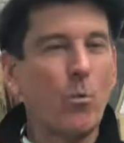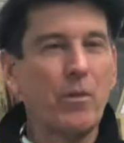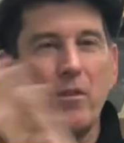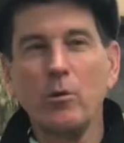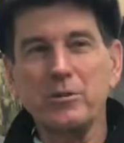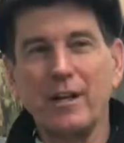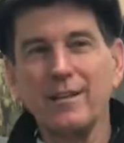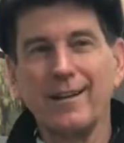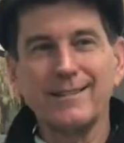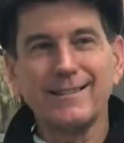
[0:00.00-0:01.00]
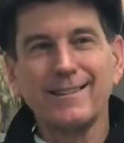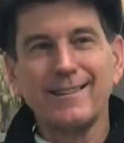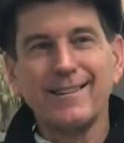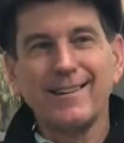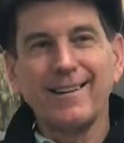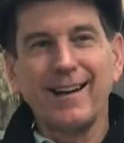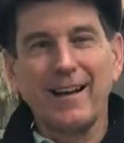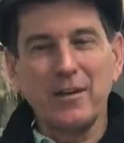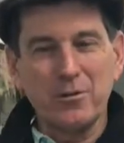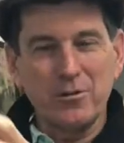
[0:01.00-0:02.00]
with no sightlines,
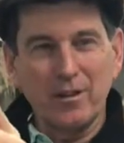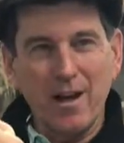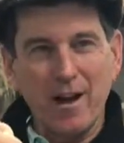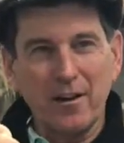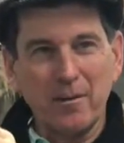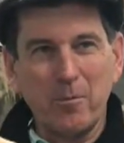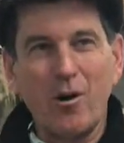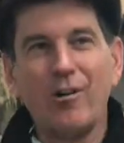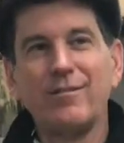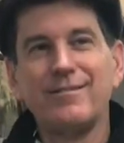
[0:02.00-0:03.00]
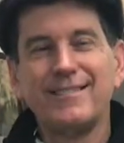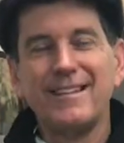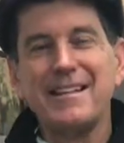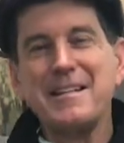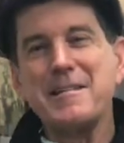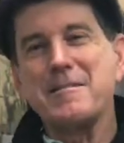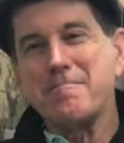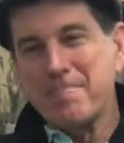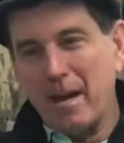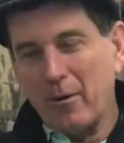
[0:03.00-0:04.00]
and I used the line on the ball.
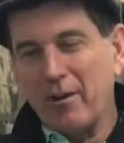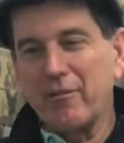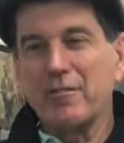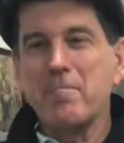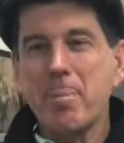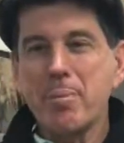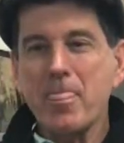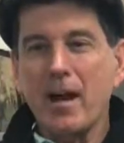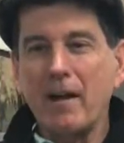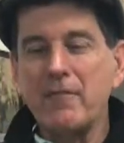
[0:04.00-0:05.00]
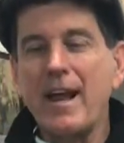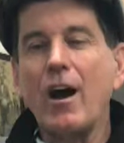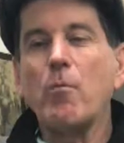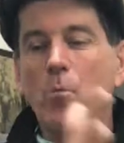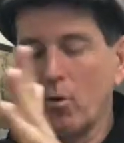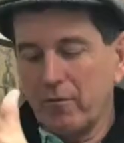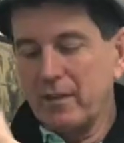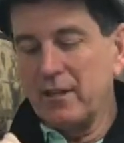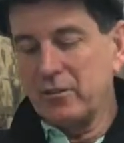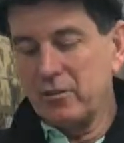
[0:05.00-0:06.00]
However, I've now
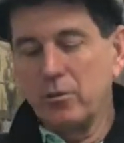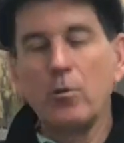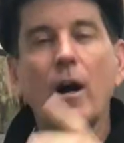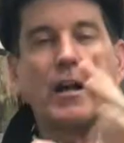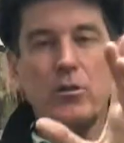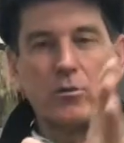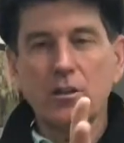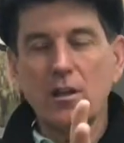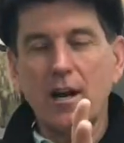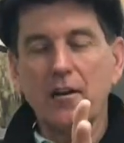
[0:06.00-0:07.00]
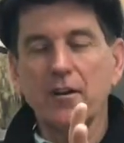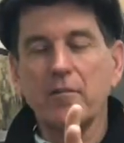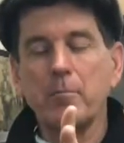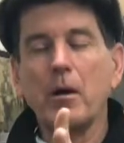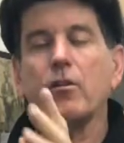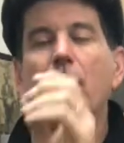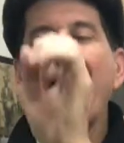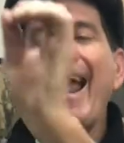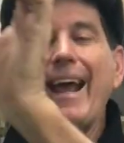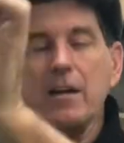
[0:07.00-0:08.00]
morphed into I use a line on the putter
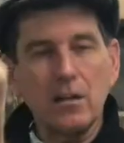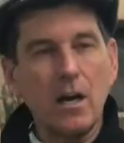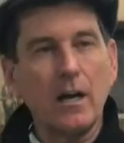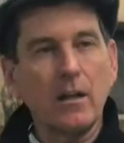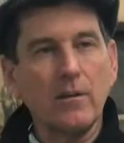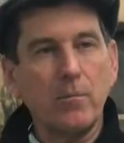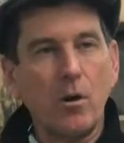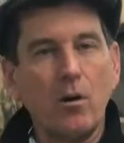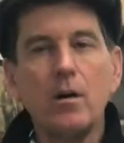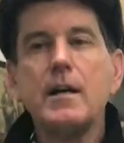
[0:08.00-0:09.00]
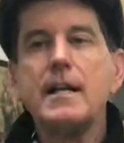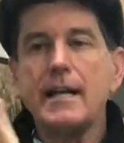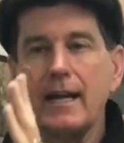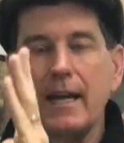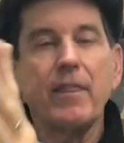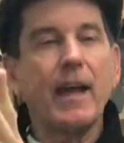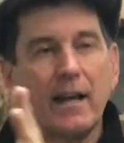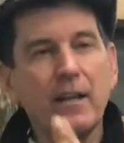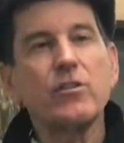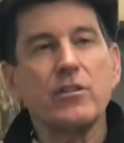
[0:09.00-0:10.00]
and a line on the ball, and
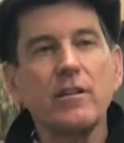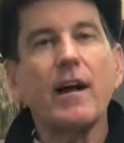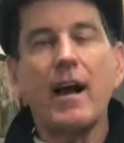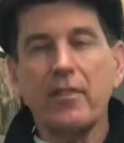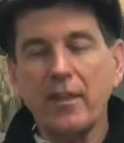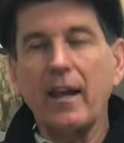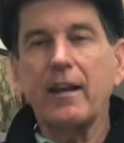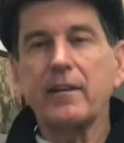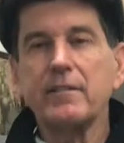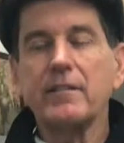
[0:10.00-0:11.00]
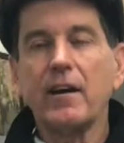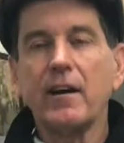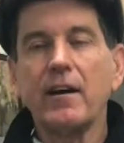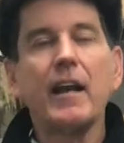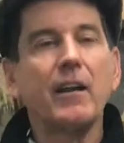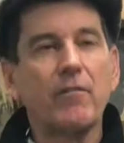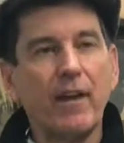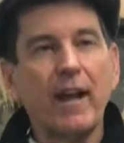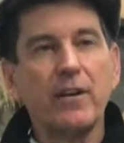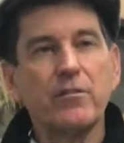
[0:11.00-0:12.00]
that is, I think, an
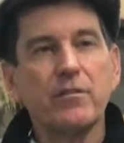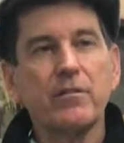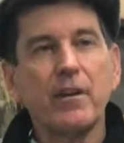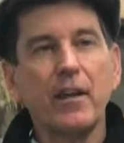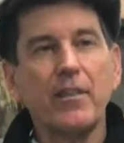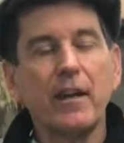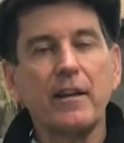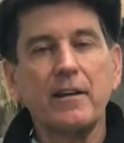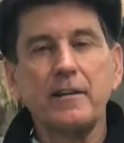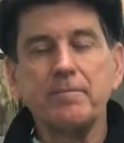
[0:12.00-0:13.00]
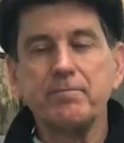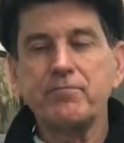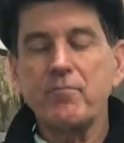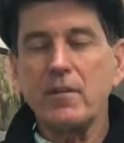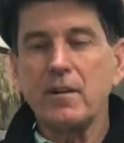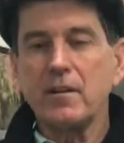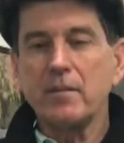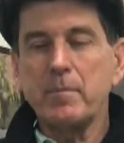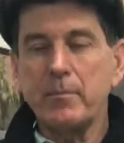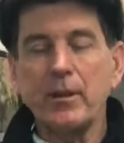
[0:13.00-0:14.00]
advantage. I think
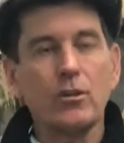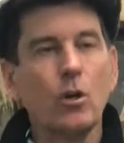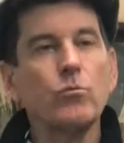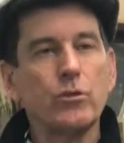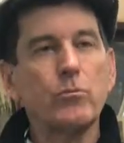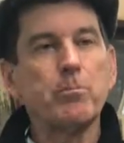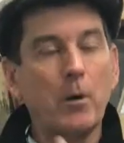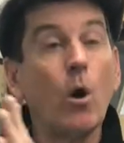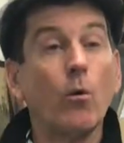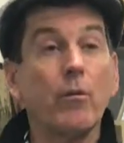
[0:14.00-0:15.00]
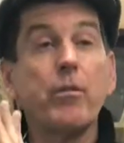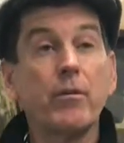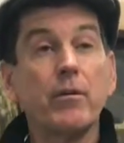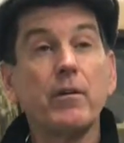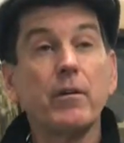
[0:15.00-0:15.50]
people that don't do both